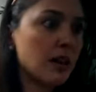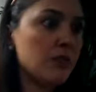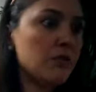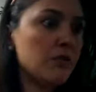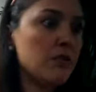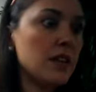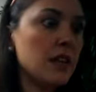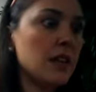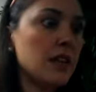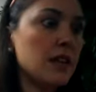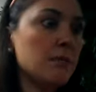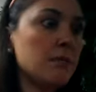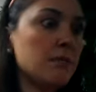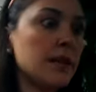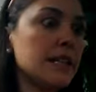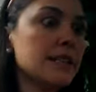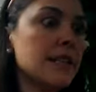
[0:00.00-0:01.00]
V
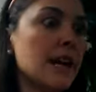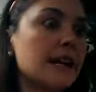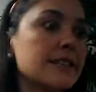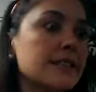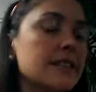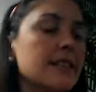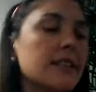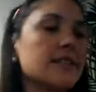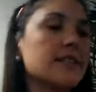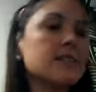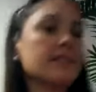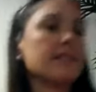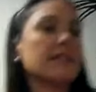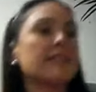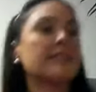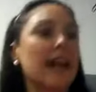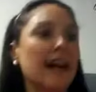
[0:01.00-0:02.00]
Bedances
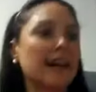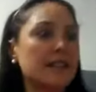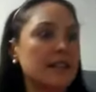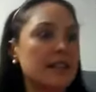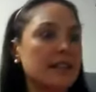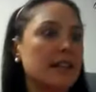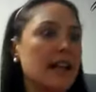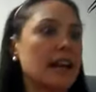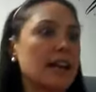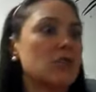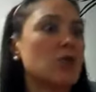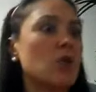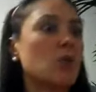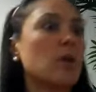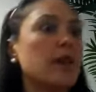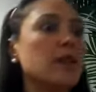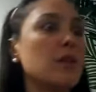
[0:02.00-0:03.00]
is asking that.
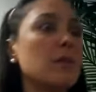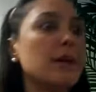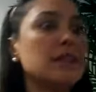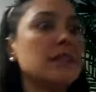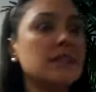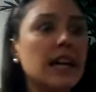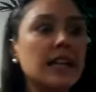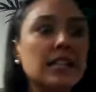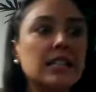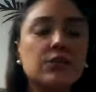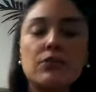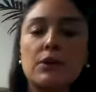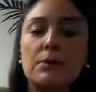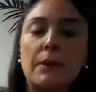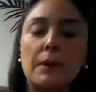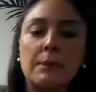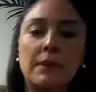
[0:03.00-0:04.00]
So what are the best settings
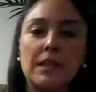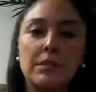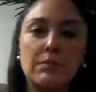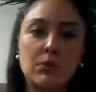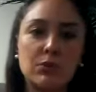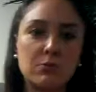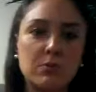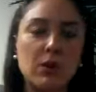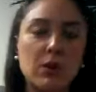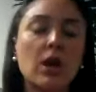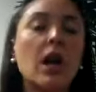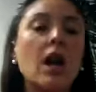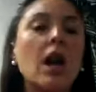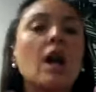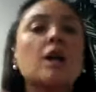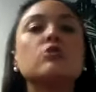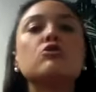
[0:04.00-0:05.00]
for pumping the most milk?
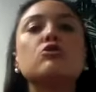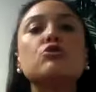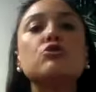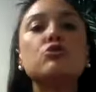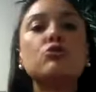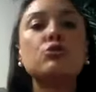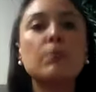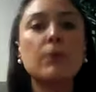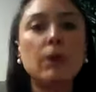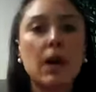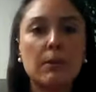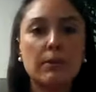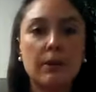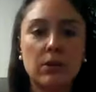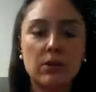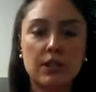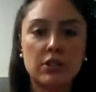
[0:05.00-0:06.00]
Super
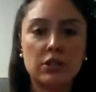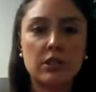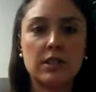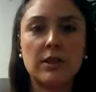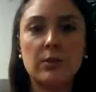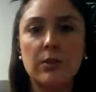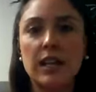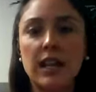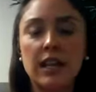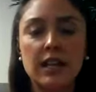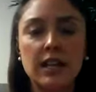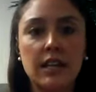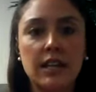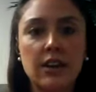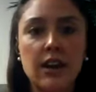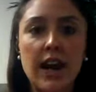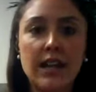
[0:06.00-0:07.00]
common question that we get
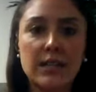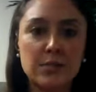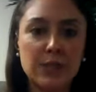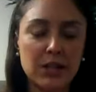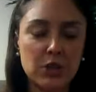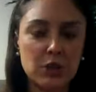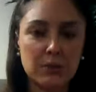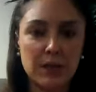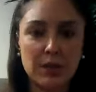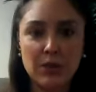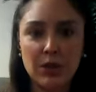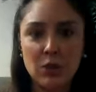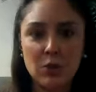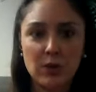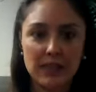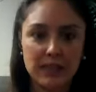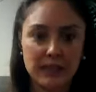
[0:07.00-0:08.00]
here at Spectra Baby
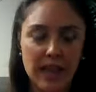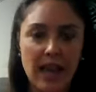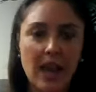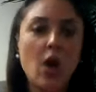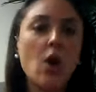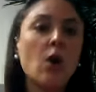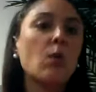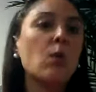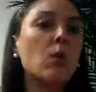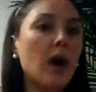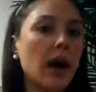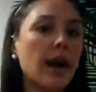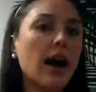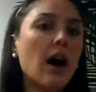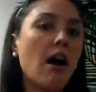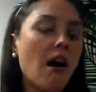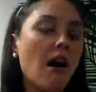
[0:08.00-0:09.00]
USA.
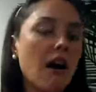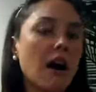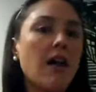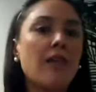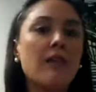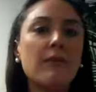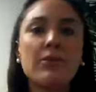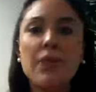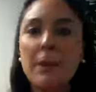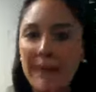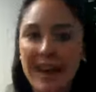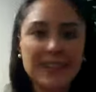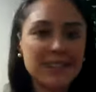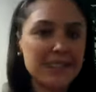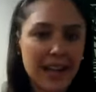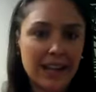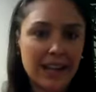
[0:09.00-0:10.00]
What are the
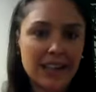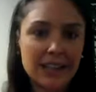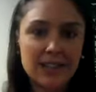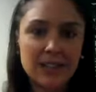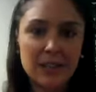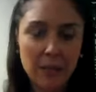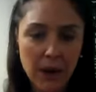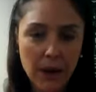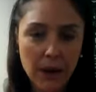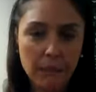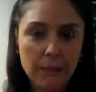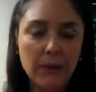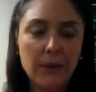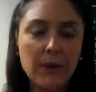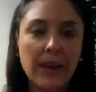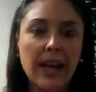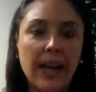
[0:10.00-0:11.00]
best settings to pump,
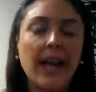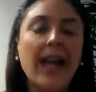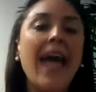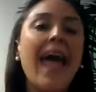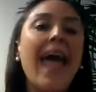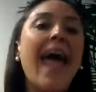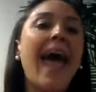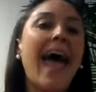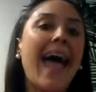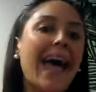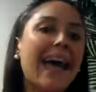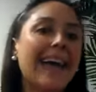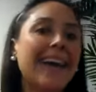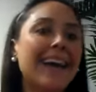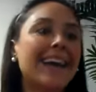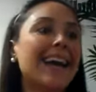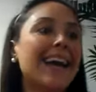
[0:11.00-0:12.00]
okay?
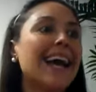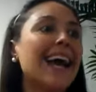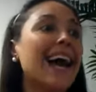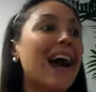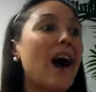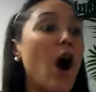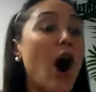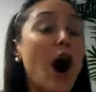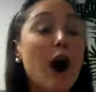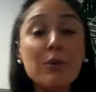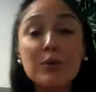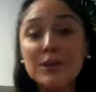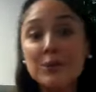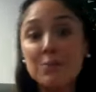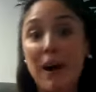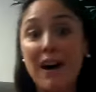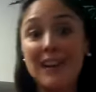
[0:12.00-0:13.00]
And our
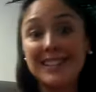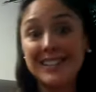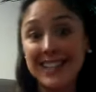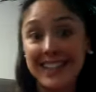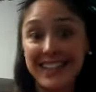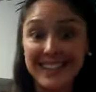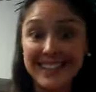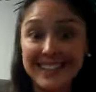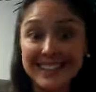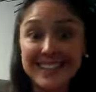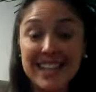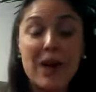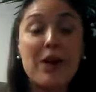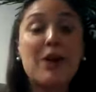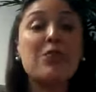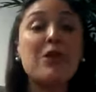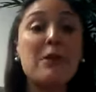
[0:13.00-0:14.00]
response is
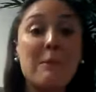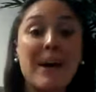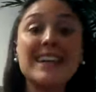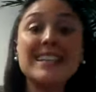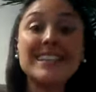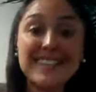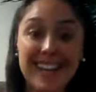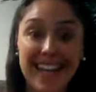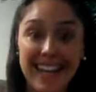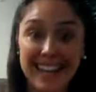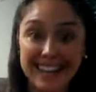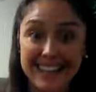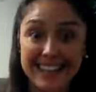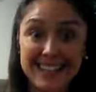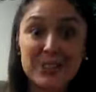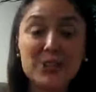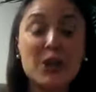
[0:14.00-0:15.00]
the best
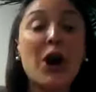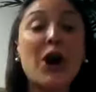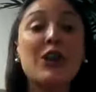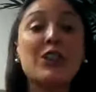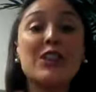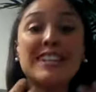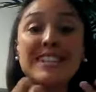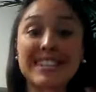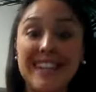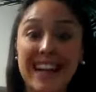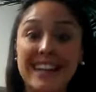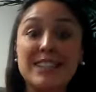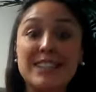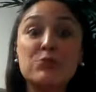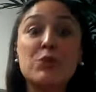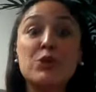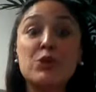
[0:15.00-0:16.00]
settings are the
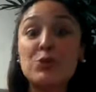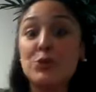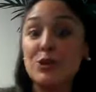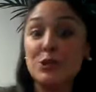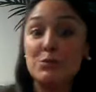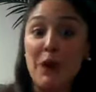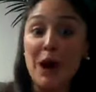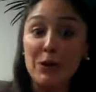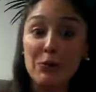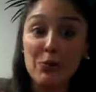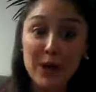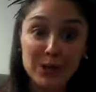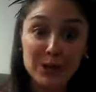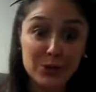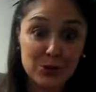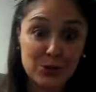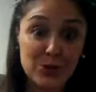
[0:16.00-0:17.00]
settings where you respond
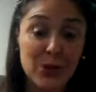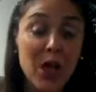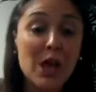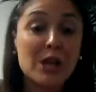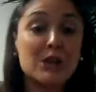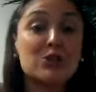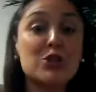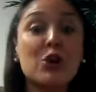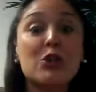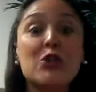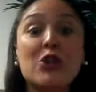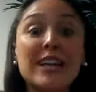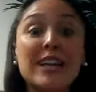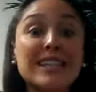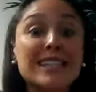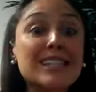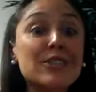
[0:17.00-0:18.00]
well to. So there
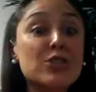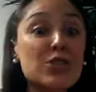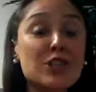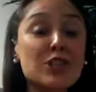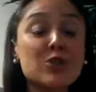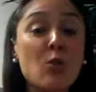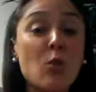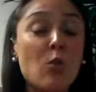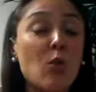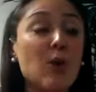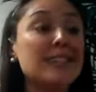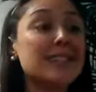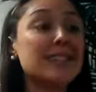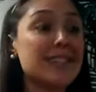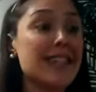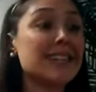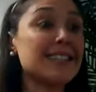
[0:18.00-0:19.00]
isn't just
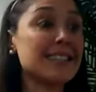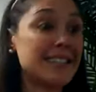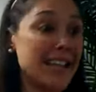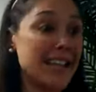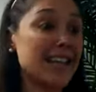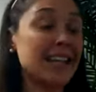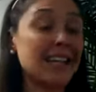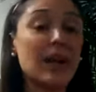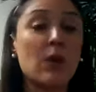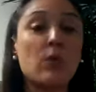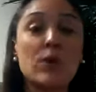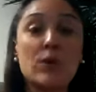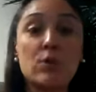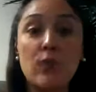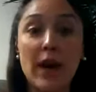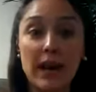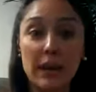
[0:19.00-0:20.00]
one set setting that
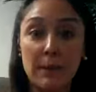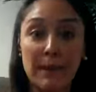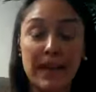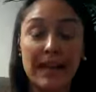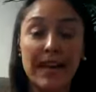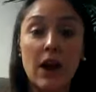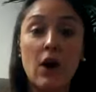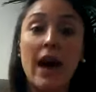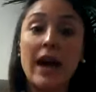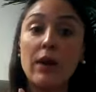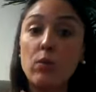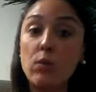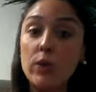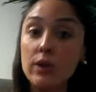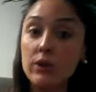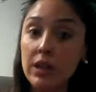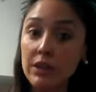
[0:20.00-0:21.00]
we recommend. Now, I
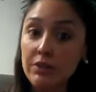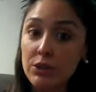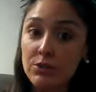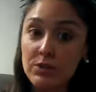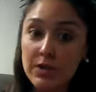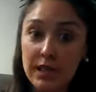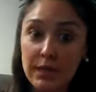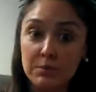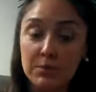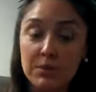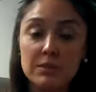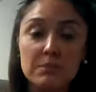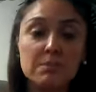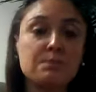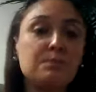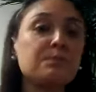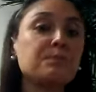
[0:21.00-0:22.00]
will give you tips.